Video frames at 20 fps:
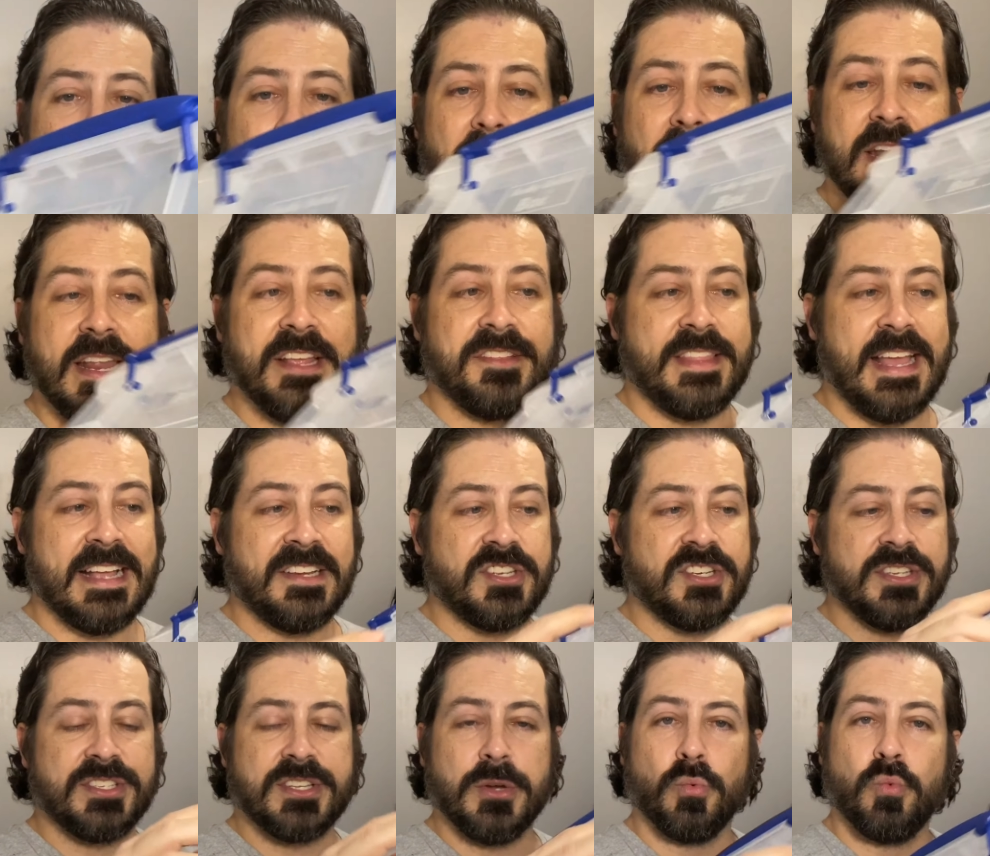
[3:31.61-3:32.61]
but that's
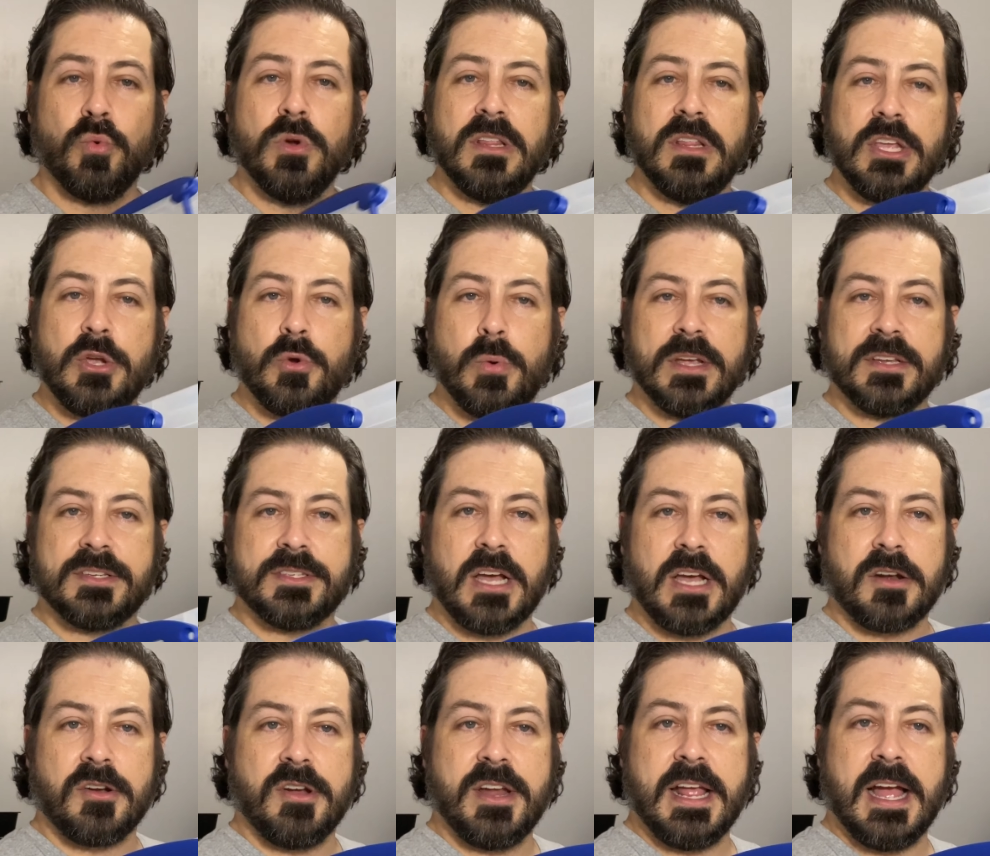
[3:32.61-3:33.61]
just a really quick
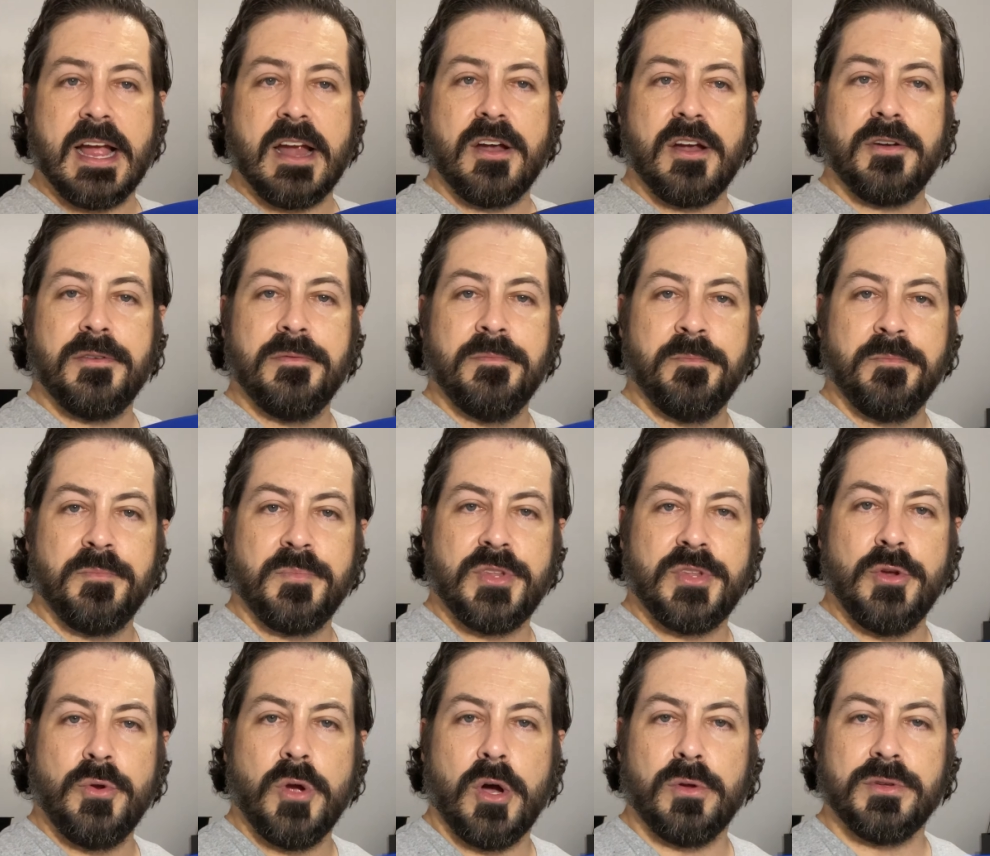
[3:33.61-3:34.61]
soldering iron,
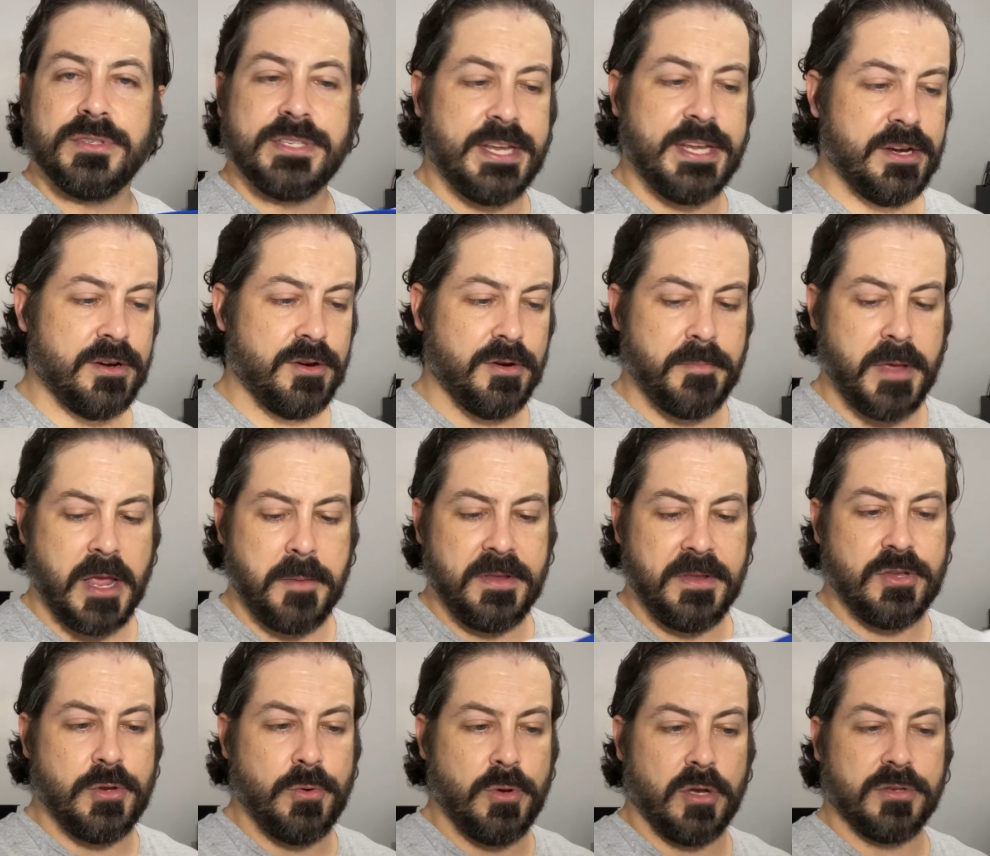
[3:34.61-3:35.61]
2 holes here, maybe
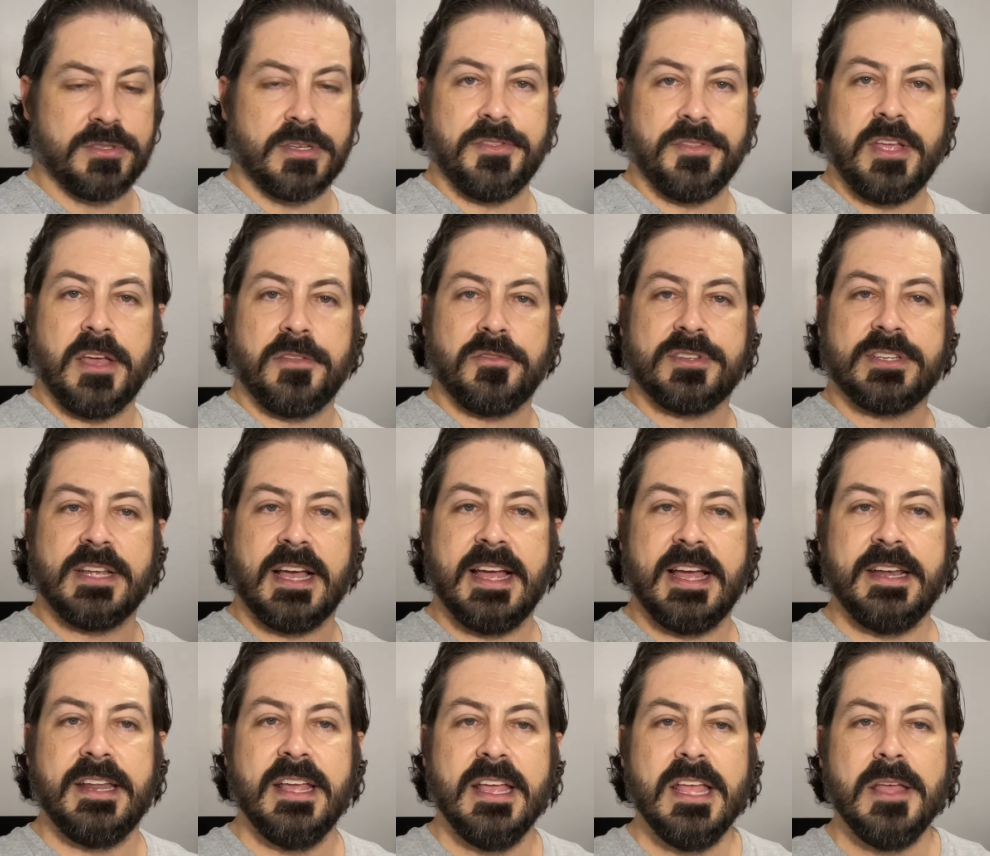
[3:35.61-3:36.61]
2 holes on the other
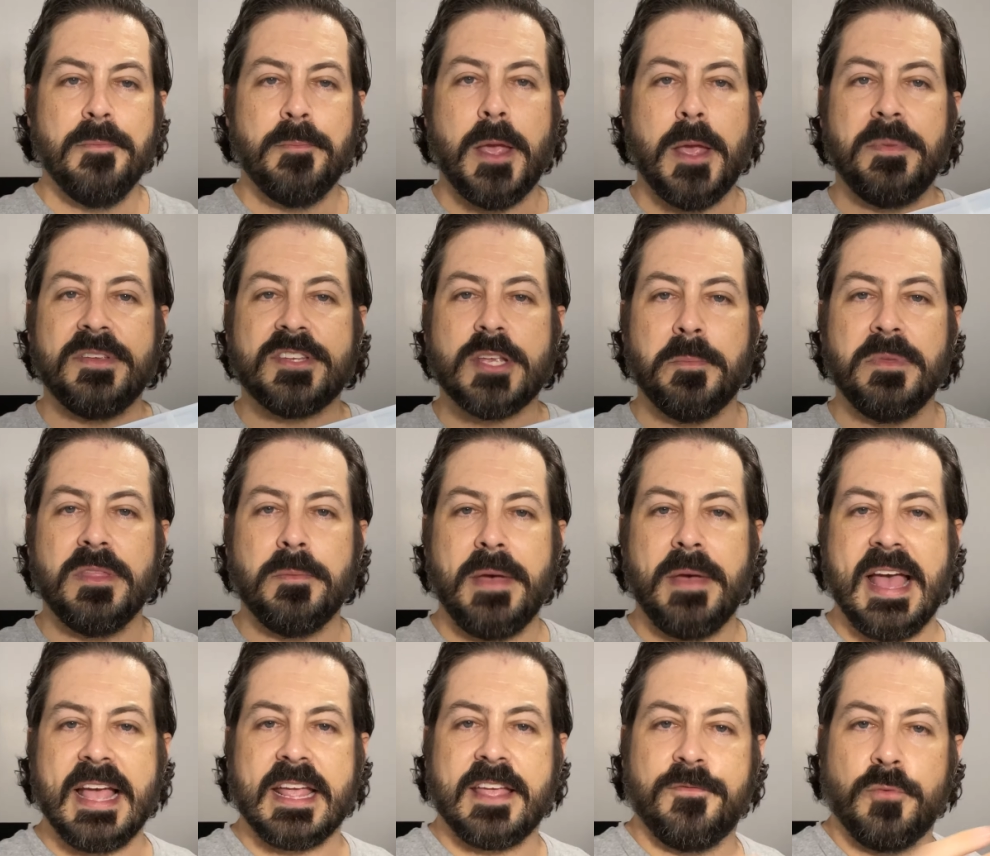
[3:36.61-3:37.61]
side, maybe some in the
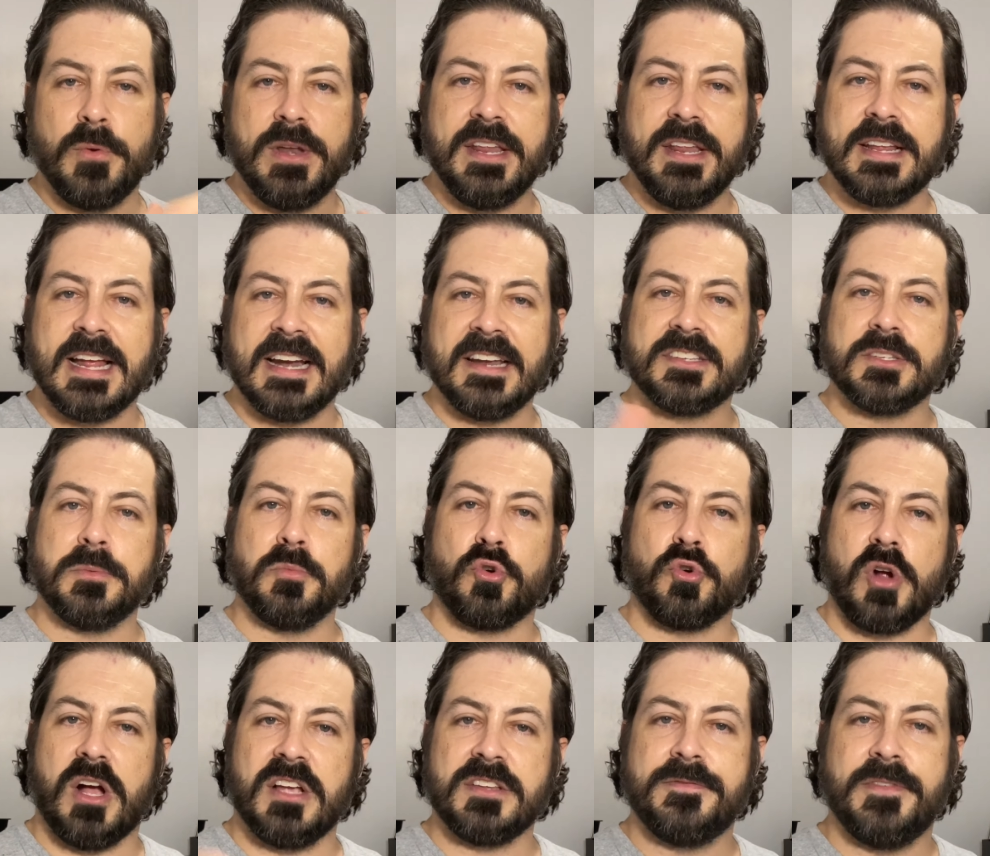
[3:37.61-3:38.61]
back if we need kind of some
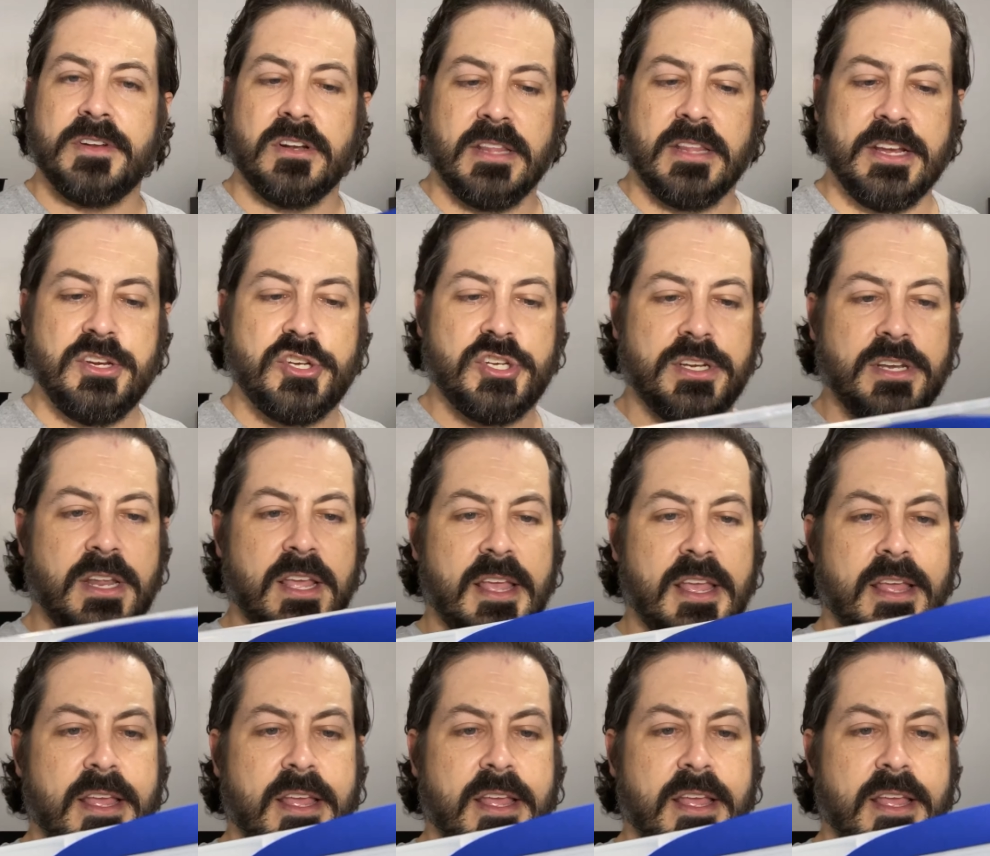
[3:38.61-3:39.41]
cross ventilation.